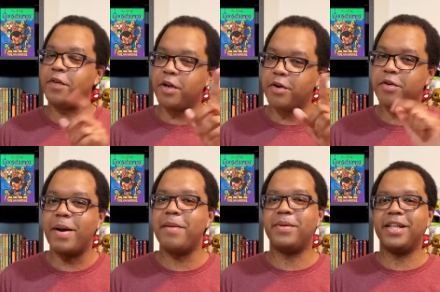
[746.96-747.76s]
you know, you
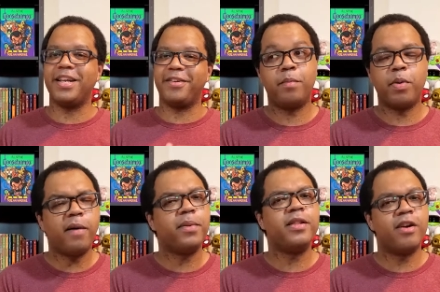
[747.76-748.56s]
might believe.
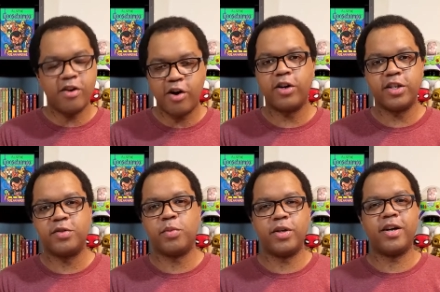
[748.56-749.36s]
Probably the
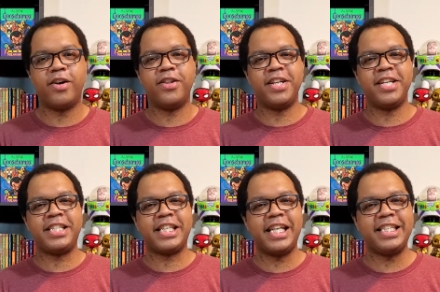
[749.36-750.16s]
hardest one on
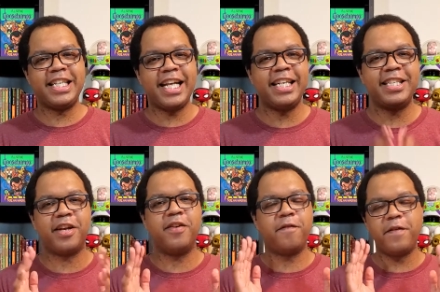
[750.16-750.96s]
this list, and that
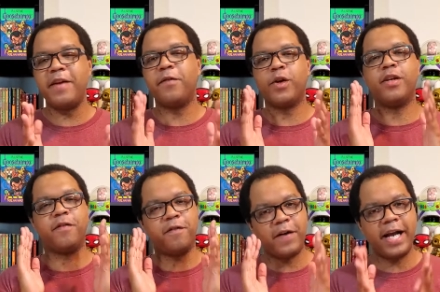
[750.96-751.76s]
is favorite
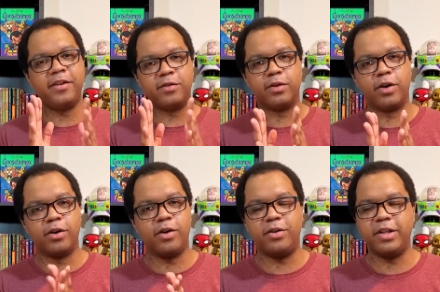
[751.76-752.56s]
final
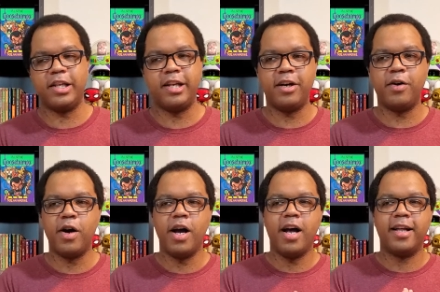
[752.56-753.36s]
girl, you
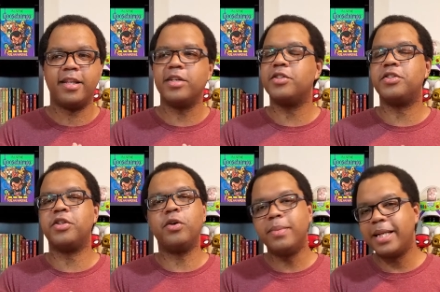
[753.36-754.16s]
know? There's
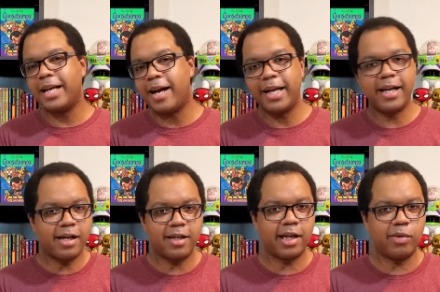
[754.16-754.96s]
so many
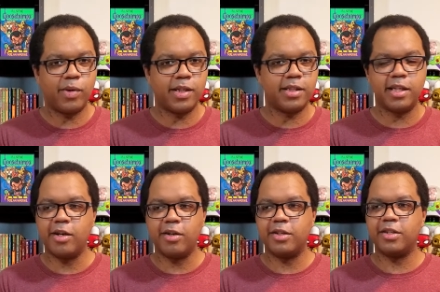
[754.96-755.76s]
iconic ones, you
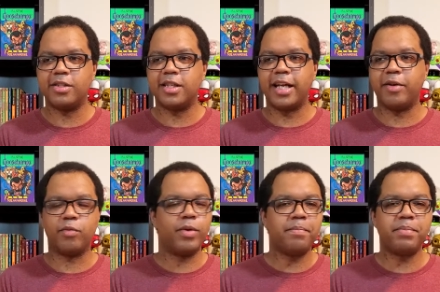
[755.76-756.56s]
know? There's like
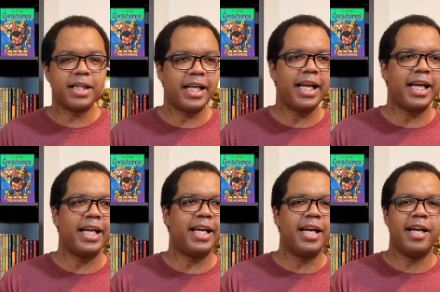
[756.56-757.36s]

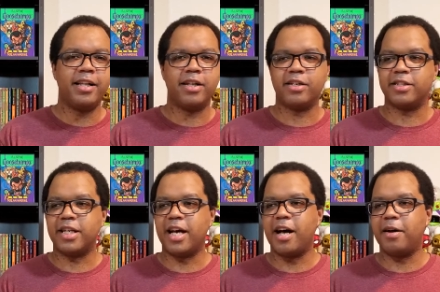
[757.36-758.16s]
Ripley, there's
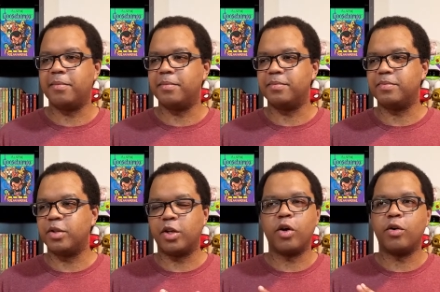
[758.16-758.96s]

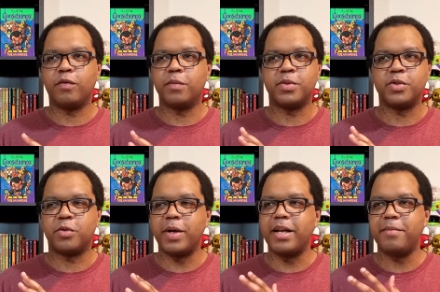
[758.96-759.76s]
the girl from
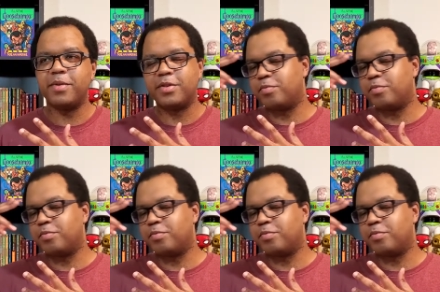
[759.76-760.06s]
Scream